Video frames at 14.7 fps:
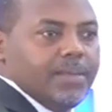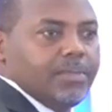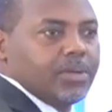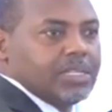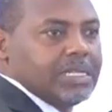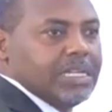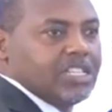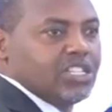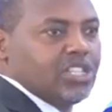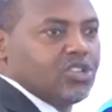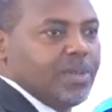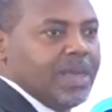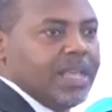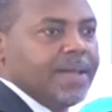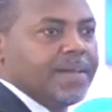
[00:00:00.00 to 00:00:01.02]
Because listen
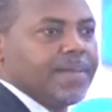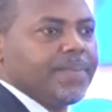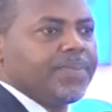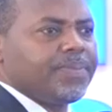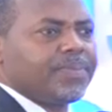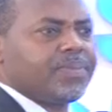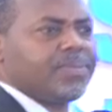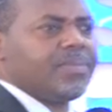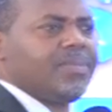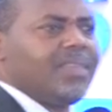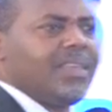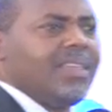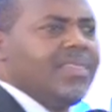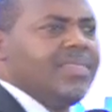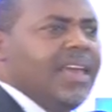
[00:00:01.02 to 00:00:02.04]
to me,
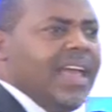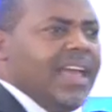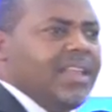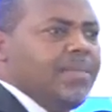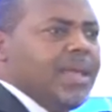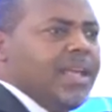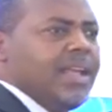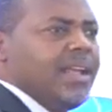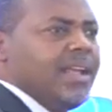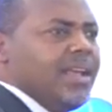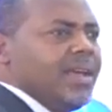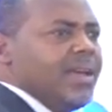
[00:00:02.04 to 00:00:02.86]
the enemy